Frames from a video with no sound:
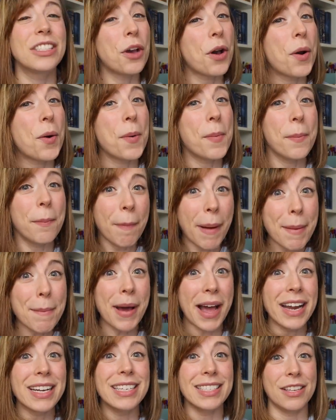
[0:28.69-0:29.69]
So my
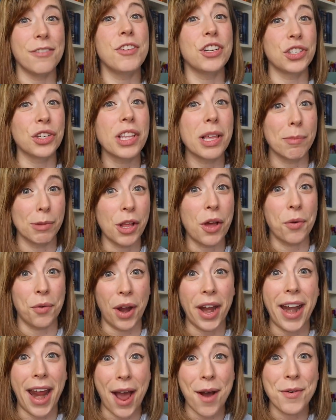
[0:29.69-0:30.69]
mind is officially blown
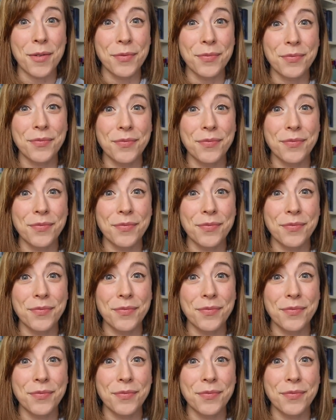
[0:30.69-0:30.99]
right now.